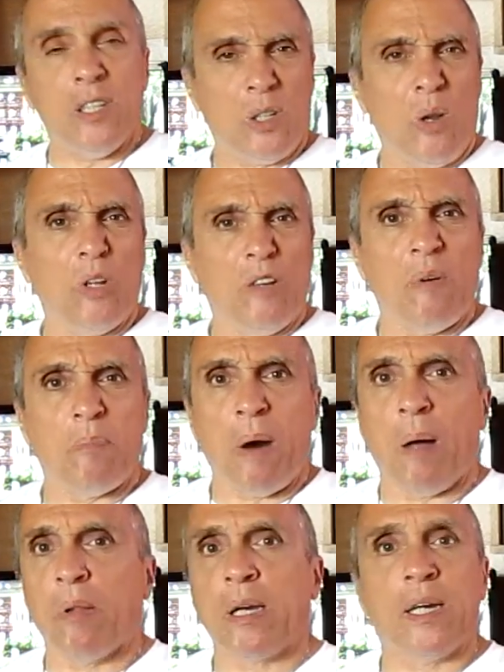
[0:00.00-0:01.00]
including
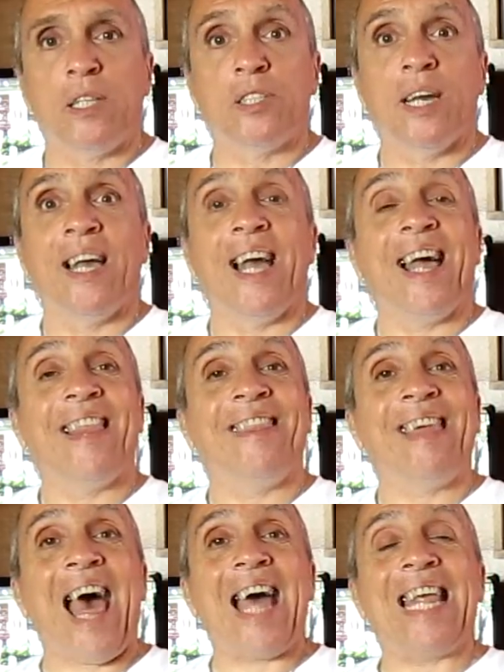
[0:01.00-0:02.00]
Republicans,
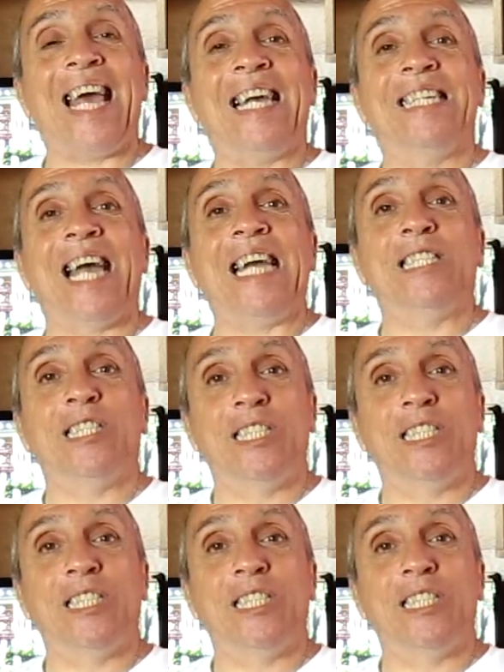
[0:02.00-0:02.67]
that is a